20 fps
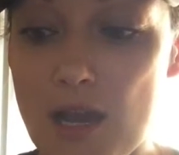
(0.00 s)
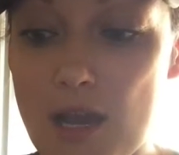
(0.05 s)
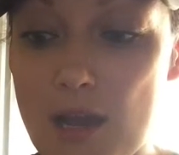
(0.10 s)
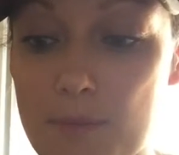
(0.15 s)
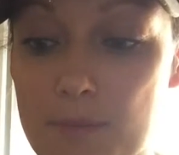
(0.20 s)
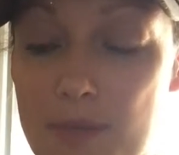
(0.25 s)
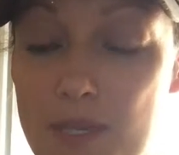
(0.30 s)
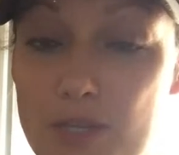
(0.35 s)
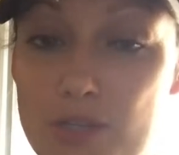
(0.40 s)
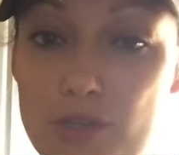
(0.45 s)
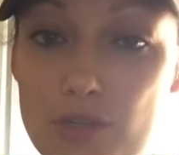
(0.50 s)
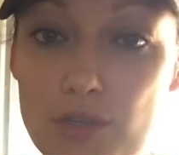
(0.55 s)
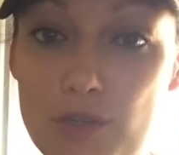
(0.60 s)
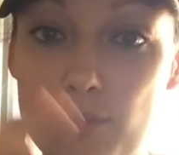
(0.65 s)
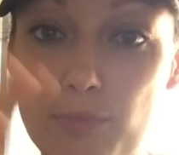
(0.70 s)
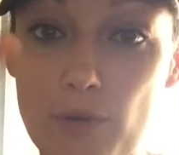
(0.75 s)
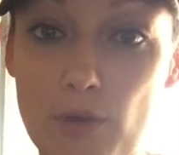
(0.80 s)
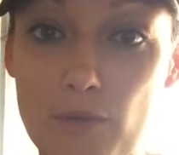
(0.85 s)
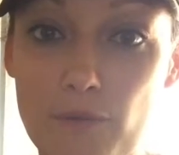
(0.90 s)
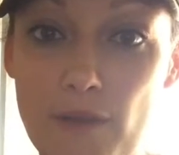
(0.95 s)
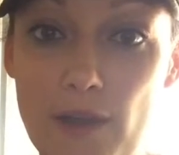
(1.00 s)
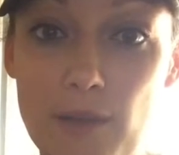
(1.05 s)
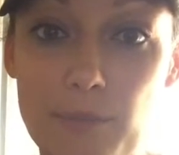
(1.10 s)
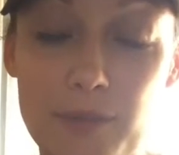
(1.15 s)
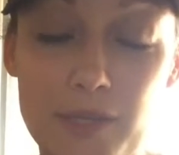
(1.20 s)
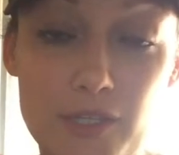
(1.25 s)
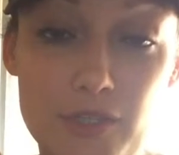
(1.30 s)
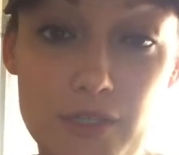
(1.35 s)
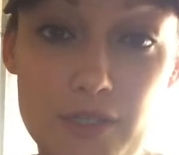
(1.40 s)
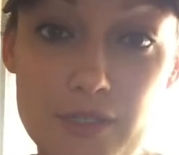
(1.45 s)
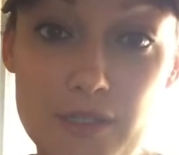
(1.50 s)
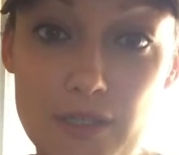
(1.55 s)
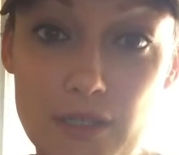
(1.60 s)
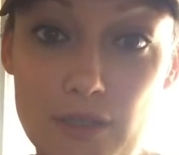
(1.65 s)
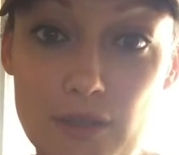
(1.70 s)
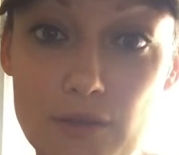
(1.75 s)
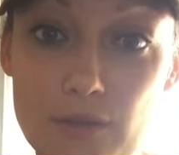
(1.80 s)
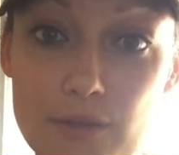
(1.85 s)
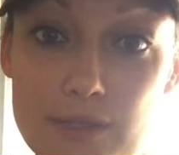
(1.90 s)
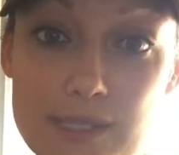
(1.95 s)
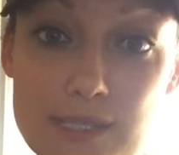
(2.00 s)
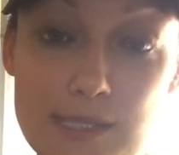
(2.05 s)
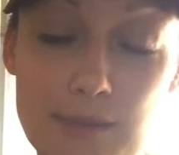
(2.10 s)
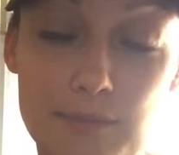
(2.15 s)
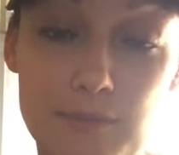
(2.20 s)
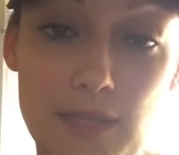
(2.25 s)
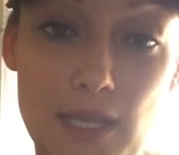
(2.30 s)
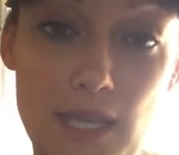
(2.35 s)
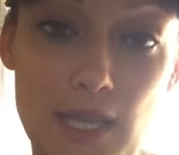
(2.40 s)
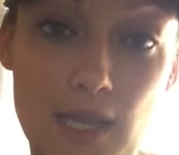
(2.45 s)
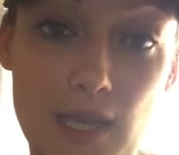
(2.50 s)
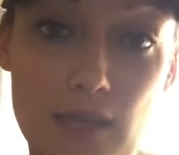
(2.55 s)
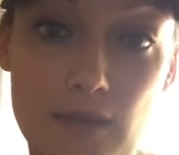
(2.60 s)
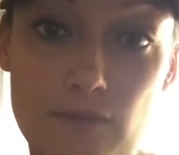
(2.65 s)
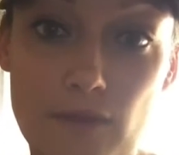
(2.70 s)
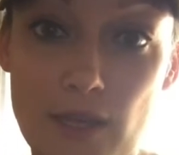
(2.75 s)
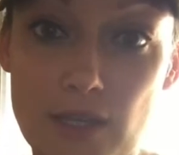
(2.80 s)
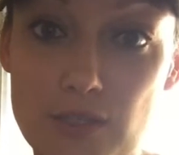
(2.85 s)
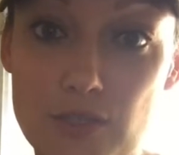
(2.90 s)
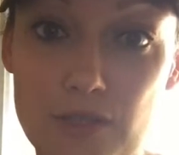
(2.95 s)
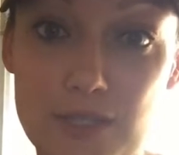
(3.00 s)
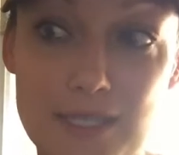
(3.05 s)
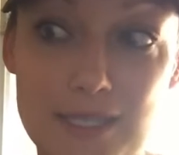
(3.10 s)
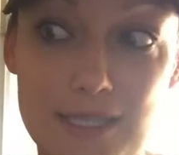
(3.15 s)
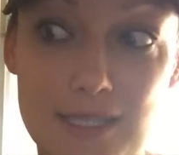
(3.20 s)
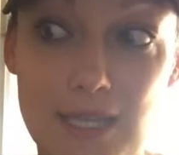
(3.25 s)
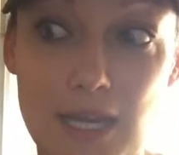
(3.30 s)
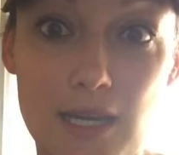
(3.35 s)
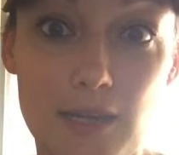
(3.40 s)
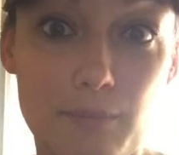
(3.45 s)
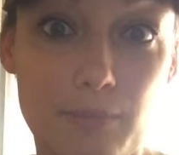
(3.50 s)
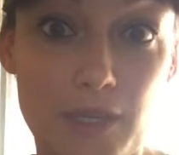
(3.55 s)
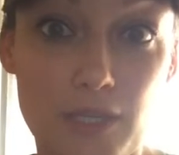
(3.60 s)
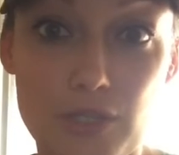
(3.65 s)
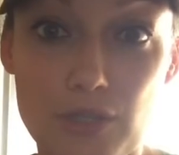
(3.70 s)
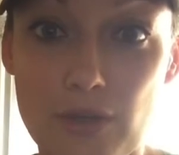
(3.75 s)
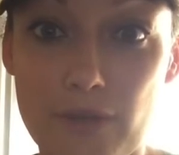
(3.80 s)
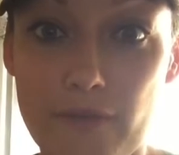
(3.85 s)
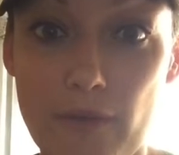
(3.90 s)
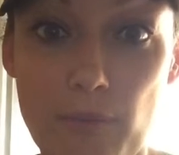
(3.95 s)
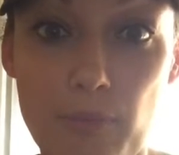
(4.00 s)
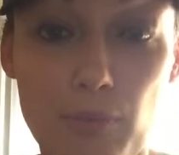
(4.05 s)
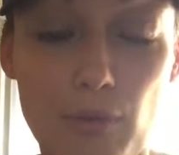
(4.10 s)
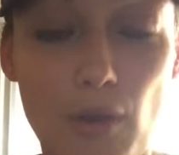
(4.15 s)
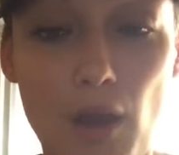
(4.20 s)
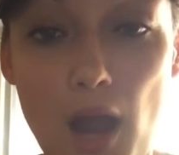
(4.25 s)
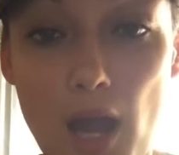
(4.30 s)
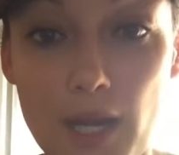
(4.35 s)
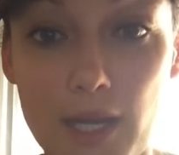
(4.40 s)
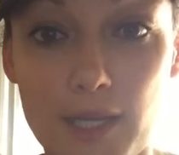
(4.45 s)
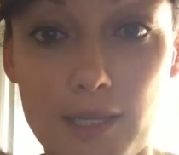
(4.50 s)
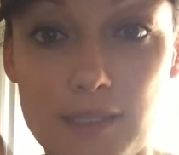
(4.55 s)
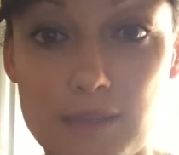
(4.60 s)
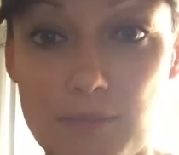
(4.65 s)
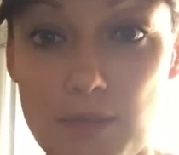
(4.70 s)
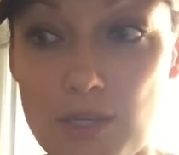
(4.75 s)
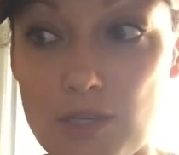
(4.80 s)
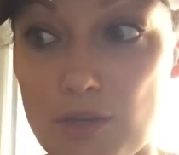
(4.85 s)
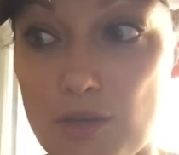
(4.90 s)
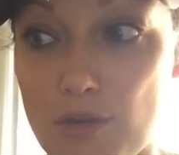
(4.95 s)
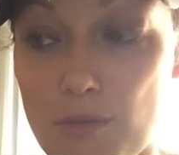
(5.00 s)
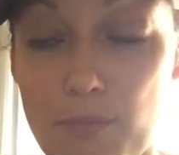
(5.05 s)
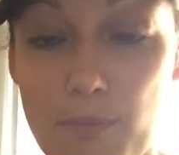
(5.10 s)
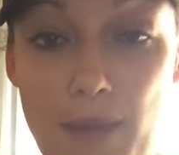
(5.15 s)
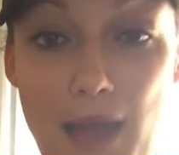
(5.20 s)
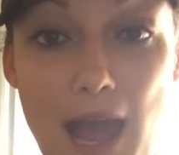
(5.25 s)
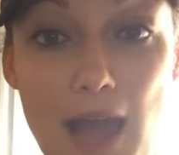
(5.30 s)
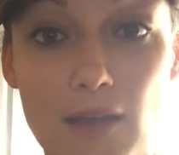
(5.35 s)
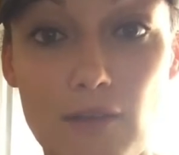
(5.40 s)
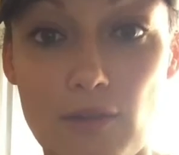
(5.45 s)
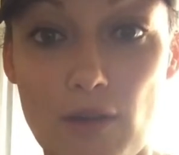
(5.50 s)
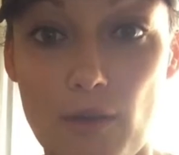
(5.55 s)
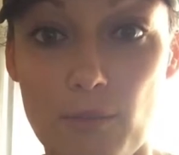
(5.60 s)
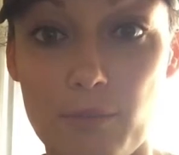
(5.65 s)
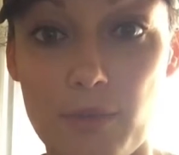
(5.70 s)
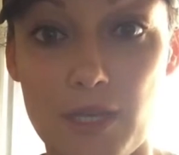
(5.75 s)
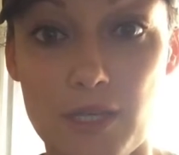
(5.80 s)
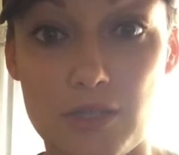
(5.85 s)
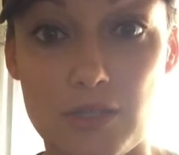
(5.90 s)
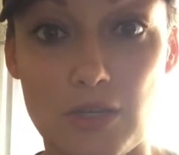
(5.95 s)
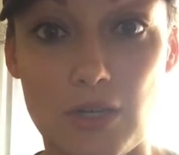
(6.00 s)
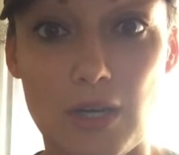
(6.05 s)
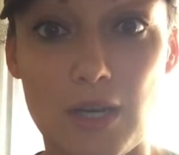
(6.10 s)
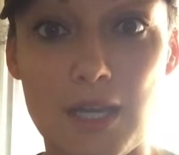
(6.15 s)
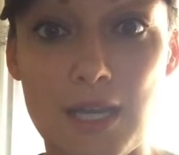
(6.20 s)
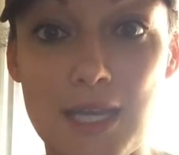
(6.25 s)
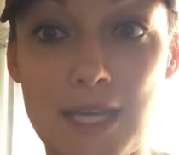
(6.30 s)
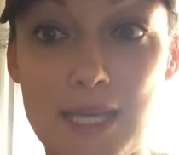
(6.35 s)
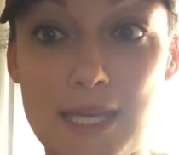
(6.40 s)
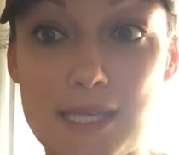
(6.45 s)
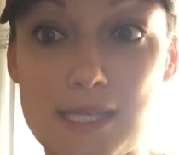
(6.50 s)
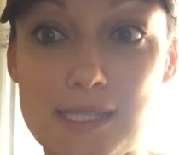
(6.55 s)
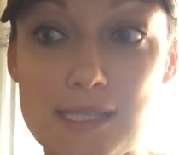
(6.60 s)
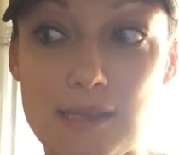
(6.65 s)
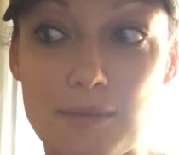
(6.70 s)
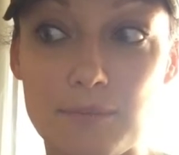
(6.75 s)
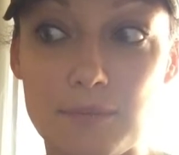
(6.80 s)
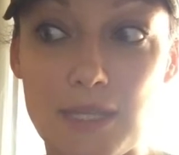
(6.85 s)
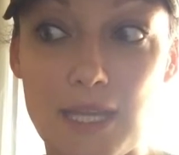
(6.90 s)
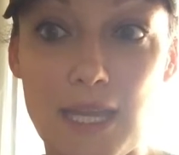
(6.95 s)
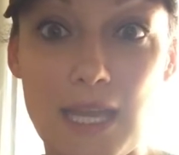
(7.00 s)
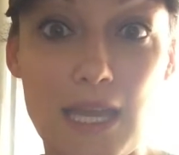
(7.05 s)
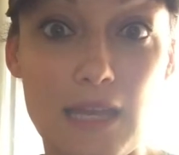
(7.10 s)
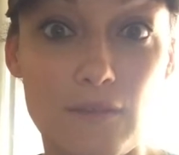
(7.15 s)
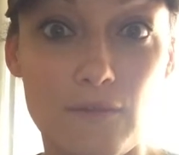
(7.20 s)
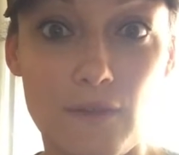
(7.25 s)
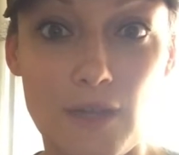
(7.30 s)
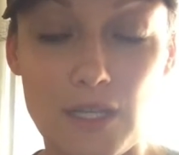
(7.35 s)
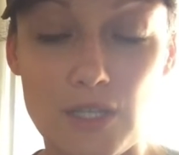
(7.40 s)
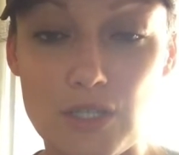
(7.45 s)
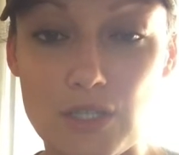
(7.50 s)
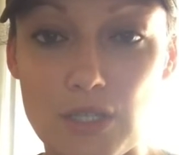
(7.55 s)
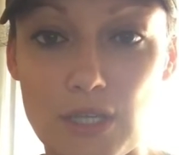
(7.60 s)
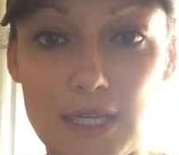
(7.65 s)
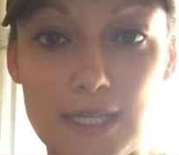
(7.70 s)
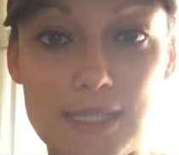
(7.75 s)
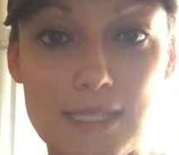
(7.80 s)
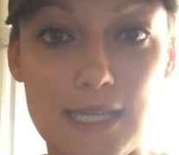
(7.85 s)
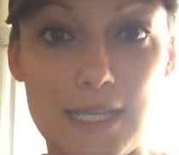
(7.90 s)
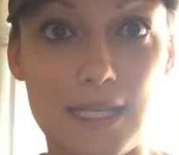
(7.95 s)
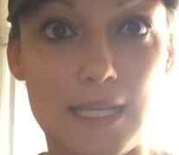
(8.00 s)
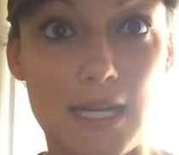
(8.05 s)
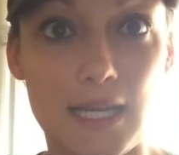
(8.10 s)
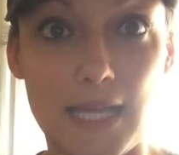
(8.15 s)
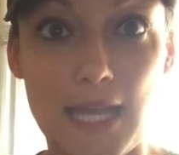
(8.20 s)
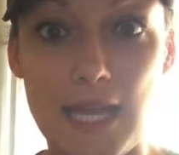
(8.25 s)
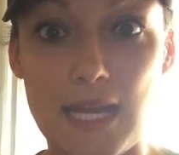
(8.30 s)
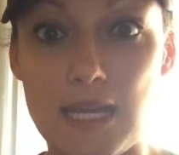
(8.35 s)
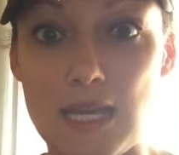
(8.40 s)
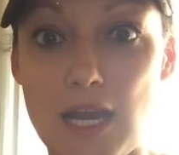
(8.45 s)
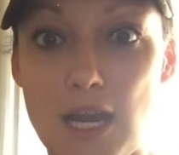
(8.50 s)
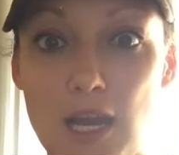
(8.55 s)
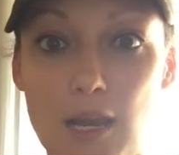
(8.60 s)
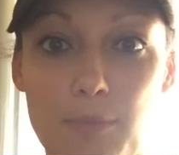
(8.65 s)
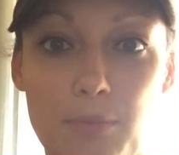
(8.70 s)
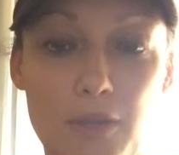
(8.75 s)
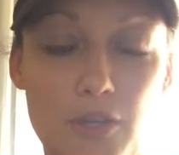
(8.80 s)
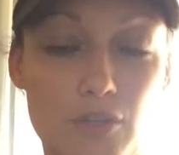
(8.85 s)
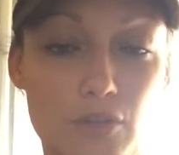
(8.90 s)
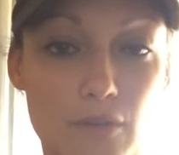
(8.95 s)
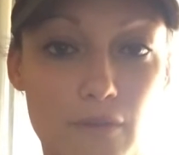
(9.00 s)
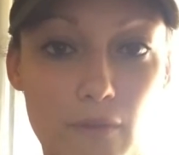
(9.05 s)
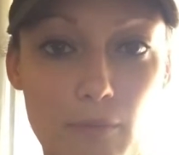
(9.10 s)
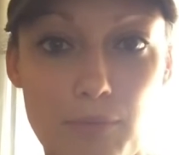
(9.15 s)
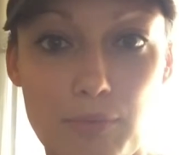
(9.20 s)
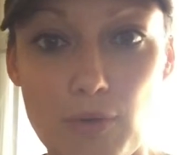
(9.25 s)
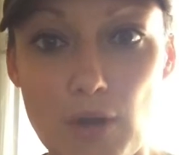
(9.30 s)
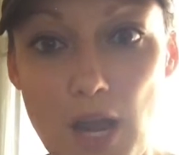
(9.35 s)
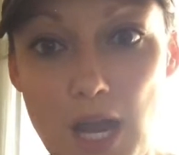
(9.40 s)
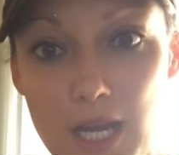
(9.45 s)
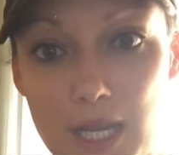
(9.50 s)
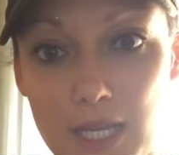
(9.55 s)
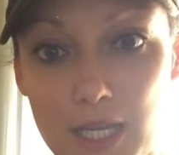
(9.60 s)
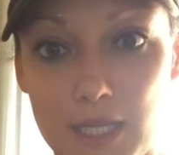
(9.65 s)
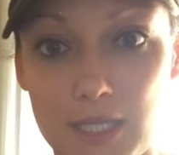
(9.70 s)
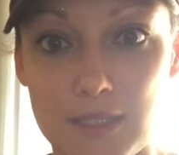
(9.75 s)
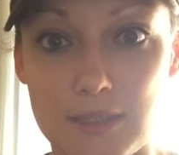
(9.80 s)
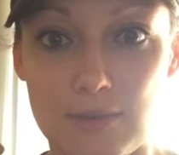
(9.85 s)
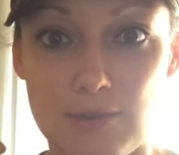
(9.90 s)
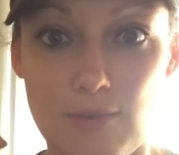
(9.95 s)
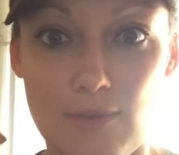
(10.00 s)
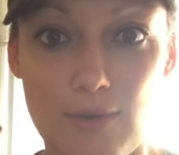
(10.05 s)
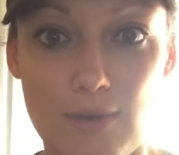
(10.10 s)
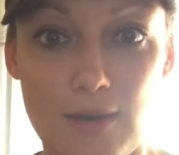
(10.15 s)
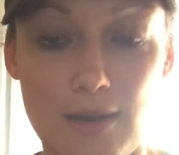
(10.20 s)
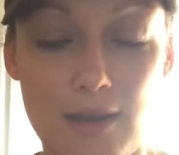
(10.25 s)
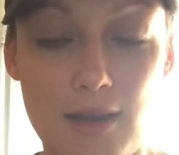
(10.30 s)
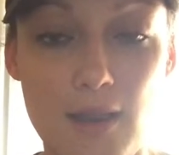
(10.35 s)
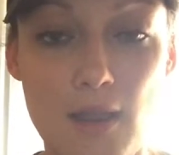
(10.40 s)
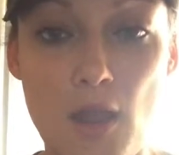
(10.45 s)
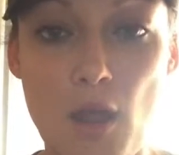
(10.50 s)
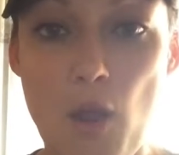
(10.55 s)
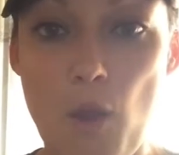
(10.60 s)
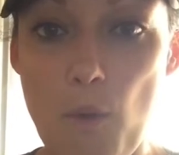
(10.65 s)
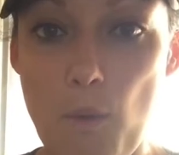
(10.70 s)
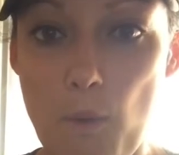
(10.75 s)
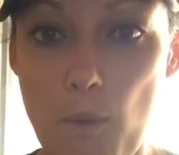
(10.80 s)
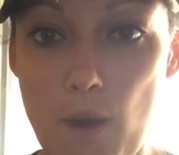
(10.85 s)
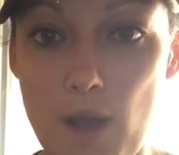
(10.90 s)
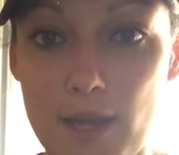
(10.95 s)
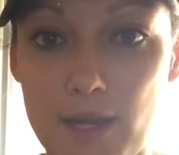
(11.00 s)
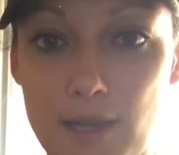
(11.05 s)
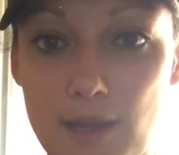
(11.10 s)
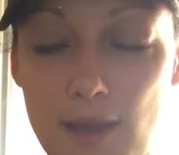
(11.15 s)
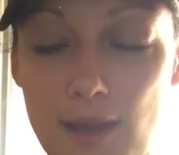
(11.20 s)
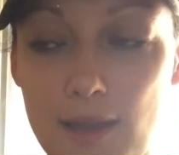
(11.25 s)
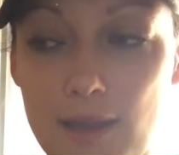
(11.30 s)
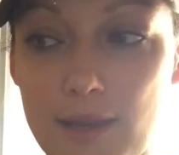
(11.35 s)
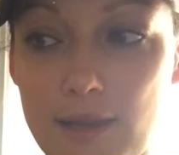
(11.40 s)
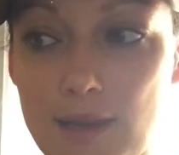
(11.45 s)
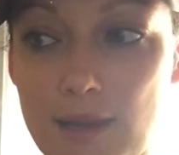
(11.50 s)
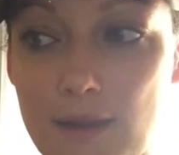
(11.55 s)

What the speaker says: Make sure your profile picture is you and something adventurous, not a picture of a product. Make sure your background picture is something adventurous, and again, not a picture of a product or whatnot.